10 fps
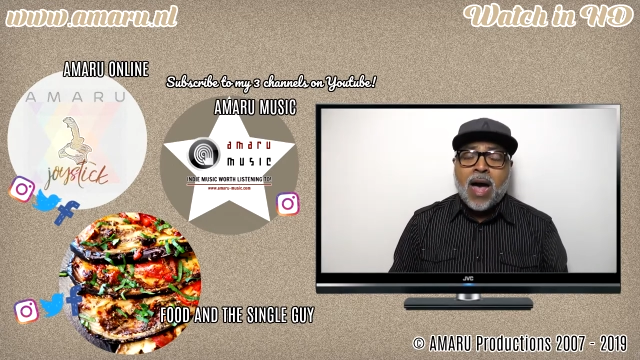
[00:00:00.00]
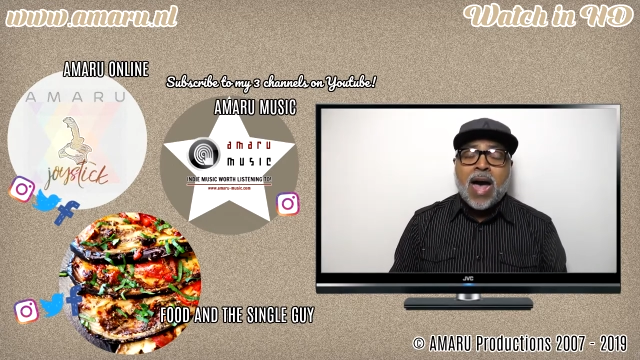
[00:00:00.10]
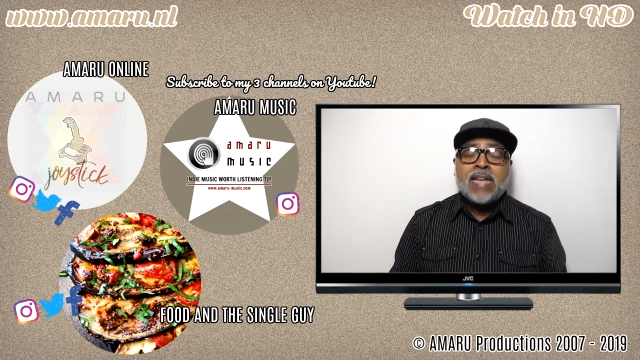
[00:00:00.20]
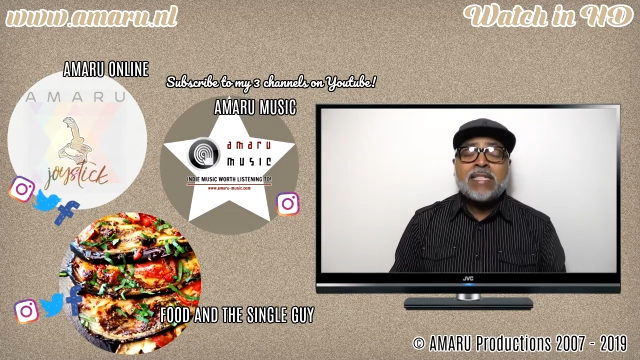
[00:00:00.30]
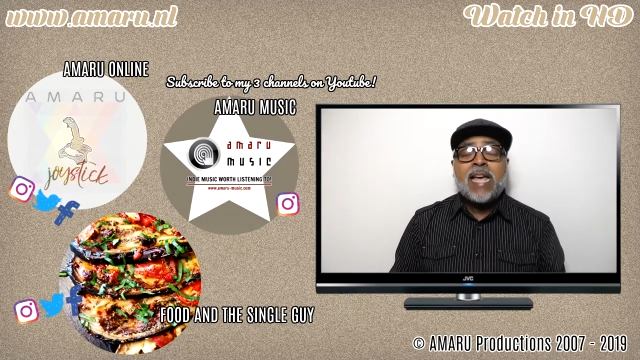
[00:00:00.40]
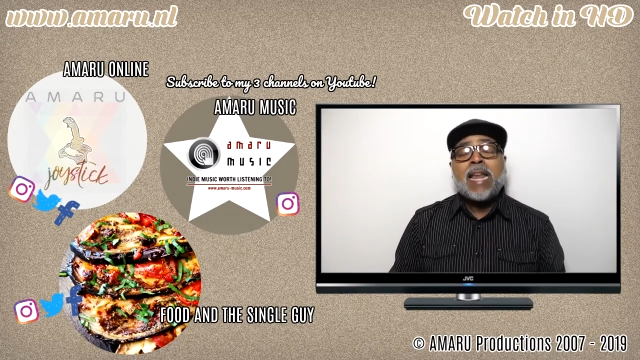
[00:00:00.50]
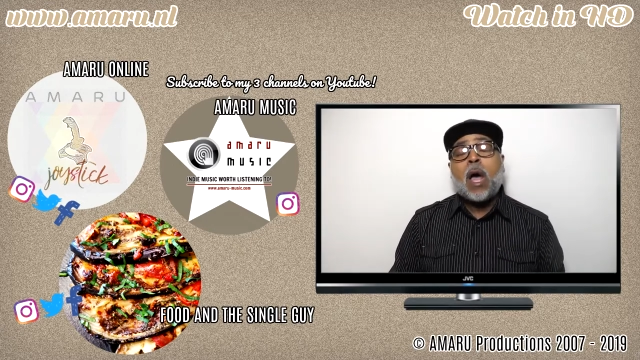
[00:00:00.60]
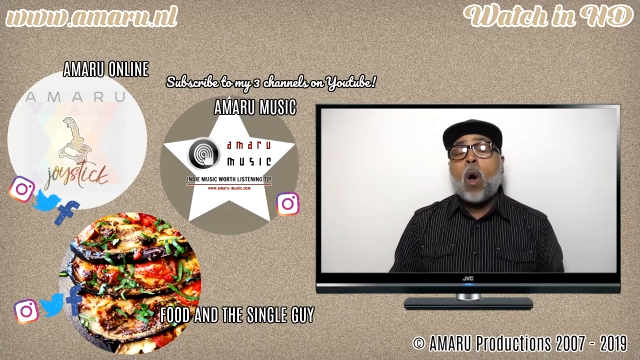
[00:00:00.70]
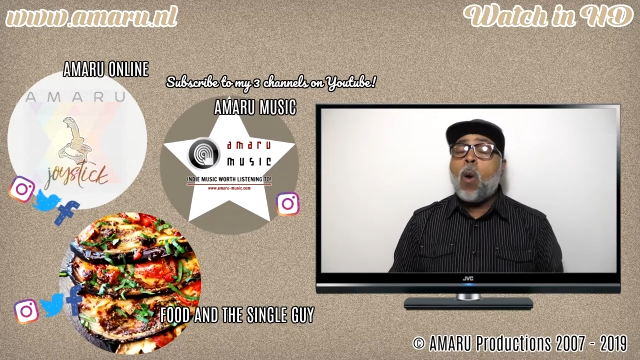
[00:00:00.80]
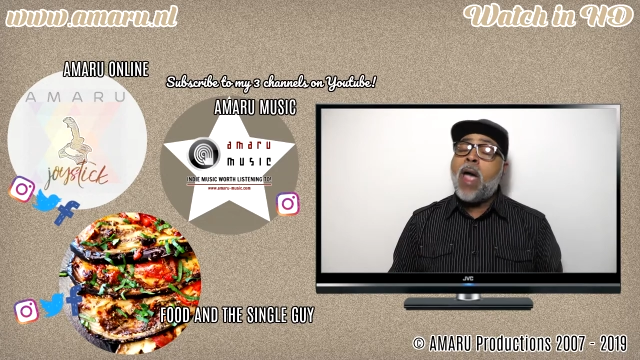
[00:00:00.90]
I said,
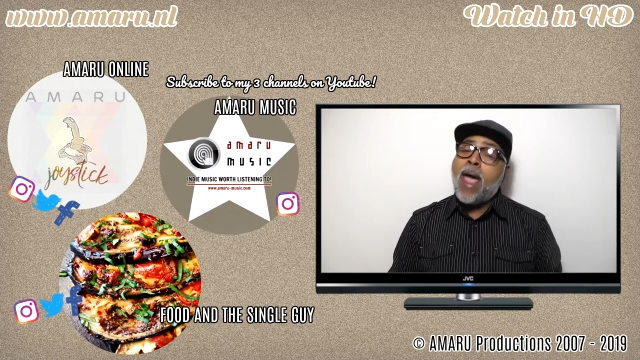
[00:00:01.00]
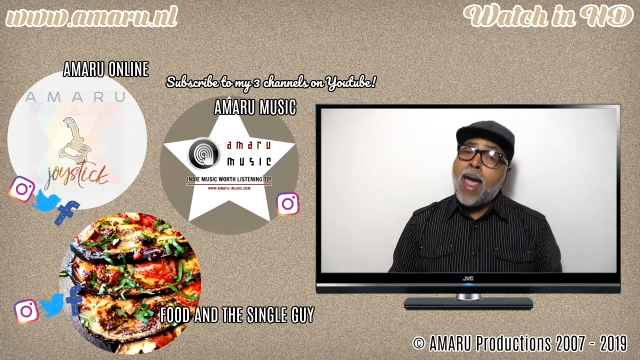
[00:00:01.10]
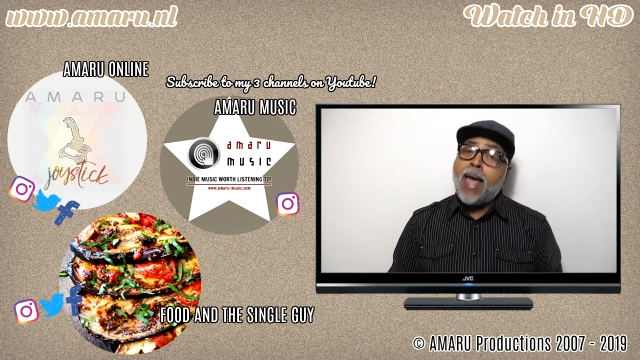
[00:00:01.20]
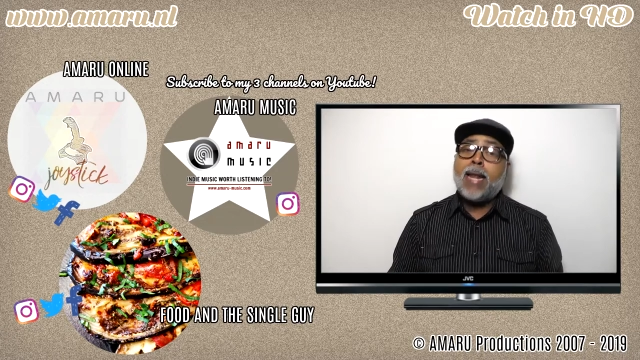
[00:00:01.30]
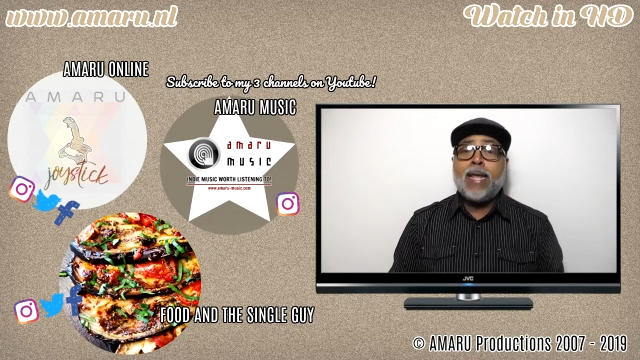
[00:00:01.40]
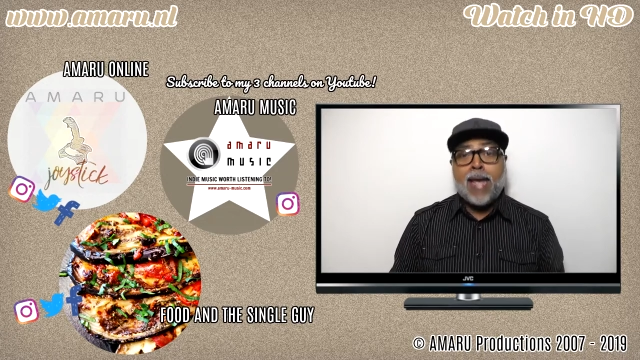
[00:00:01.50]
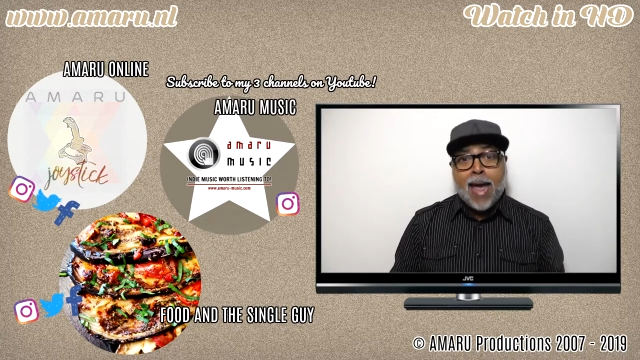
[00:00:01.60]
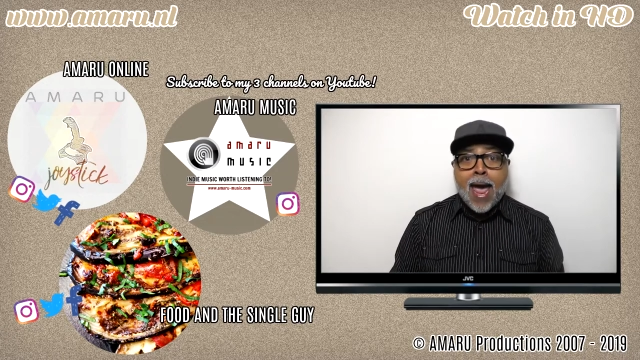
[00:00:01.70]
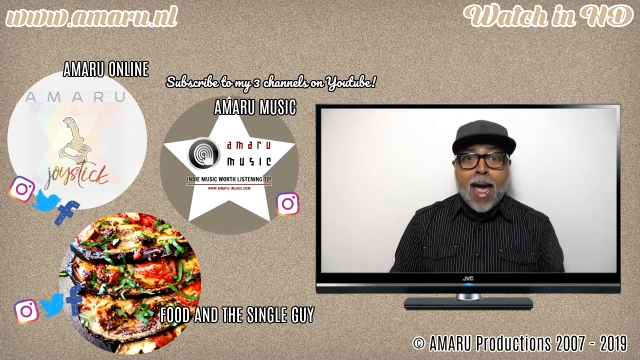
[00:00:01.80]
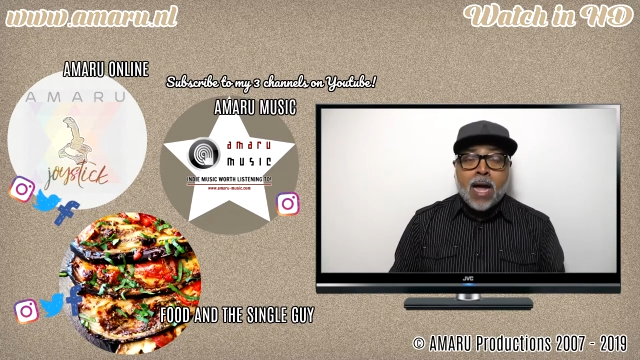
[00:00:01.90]
oh hell
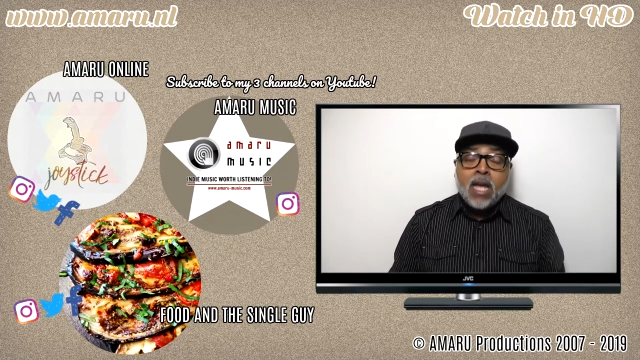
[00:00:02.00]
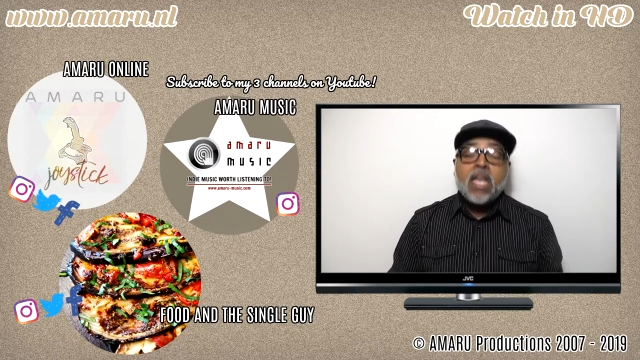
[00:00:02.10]
yeah!